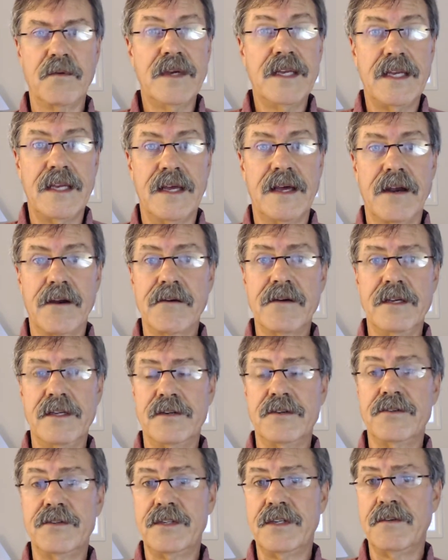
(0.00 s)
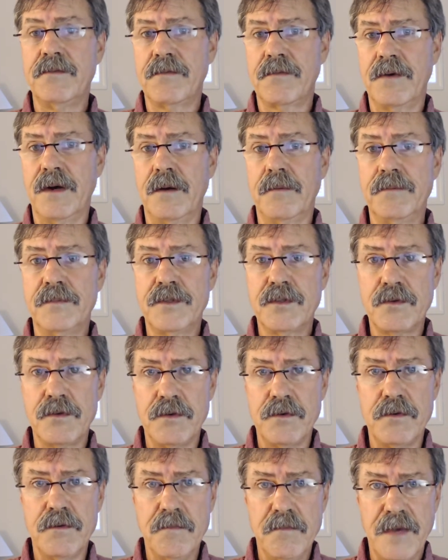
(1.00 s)
we get our energy from
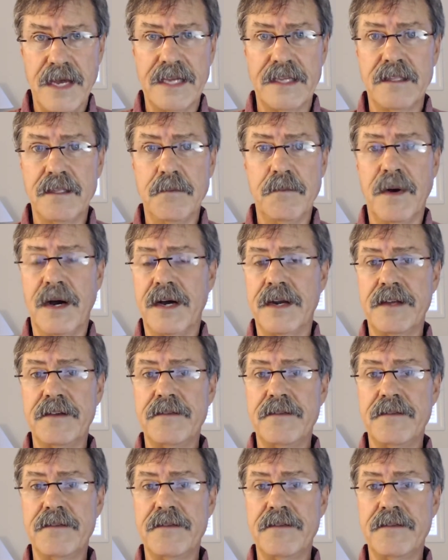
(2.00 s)
to make the body